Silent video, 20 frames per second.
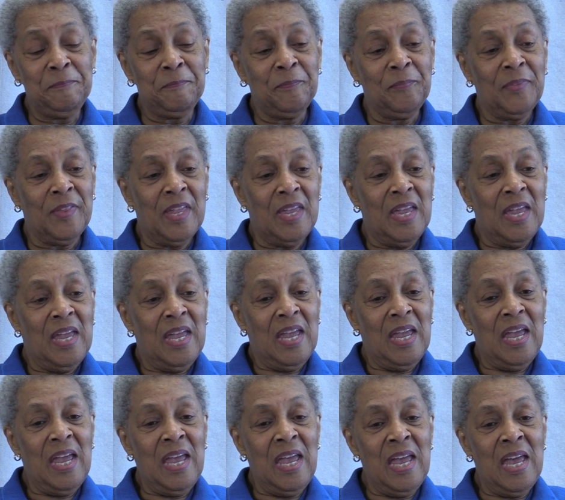Mm-hmm.
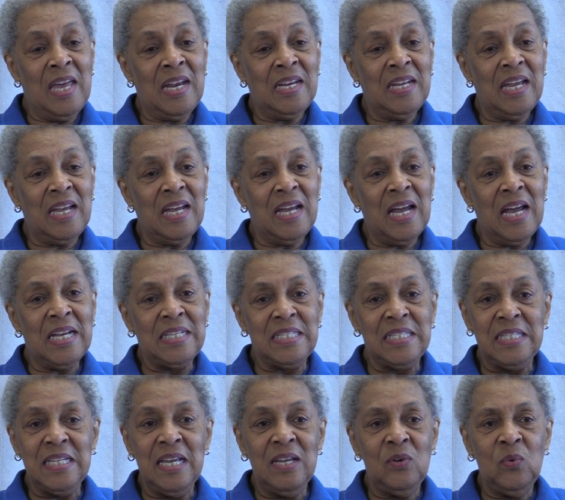And I
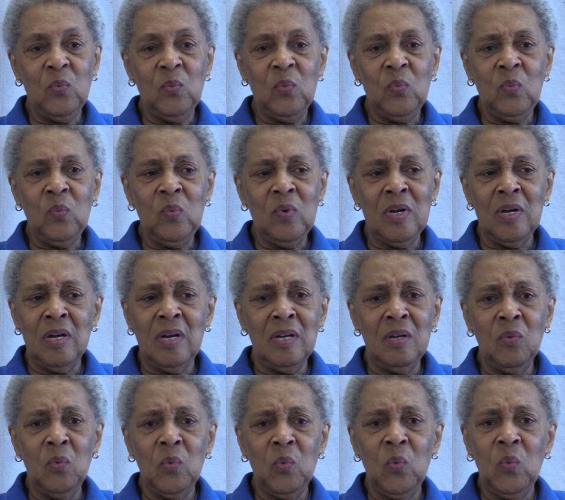said,
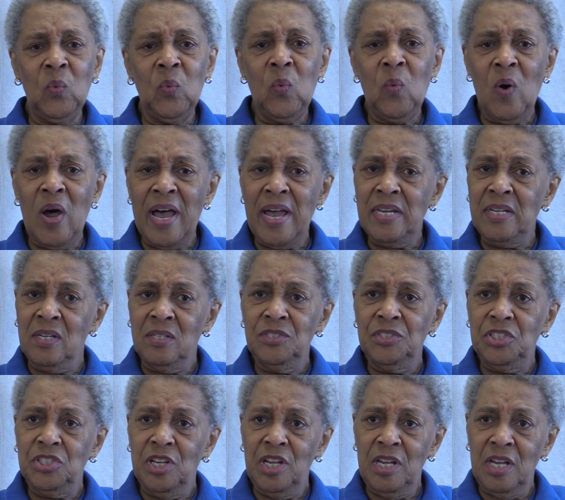well, why
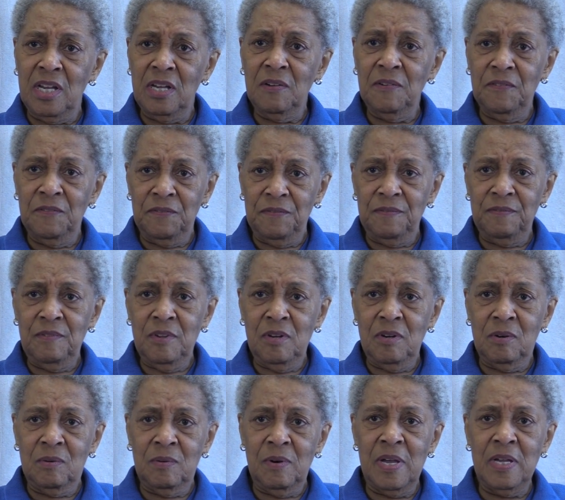don't you have, you
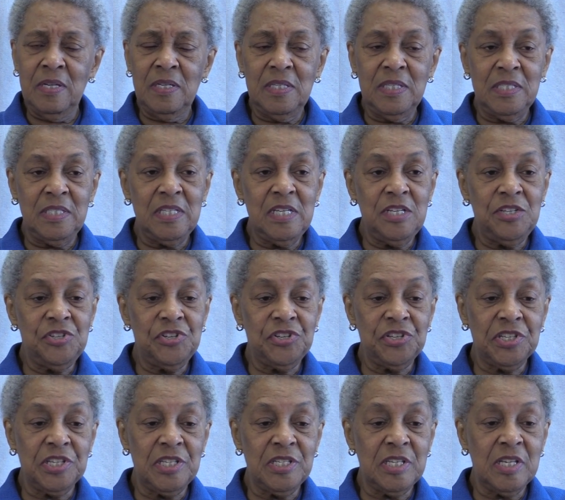know, regular
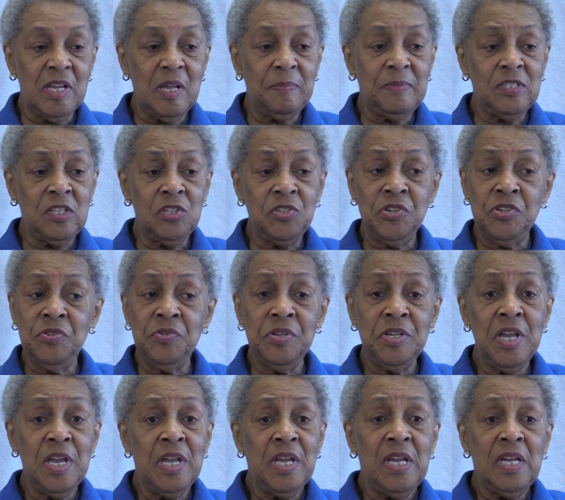teachers and
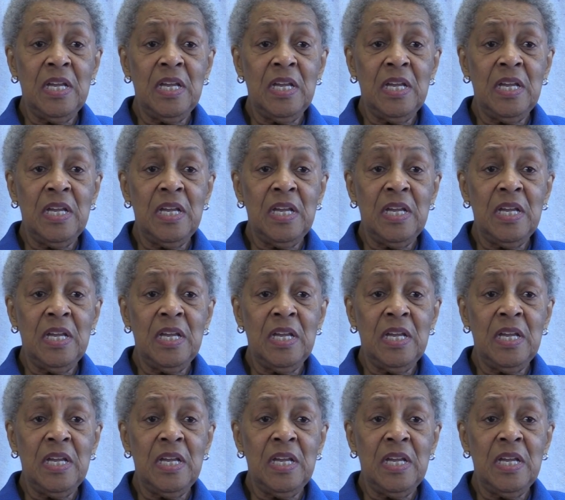substitute?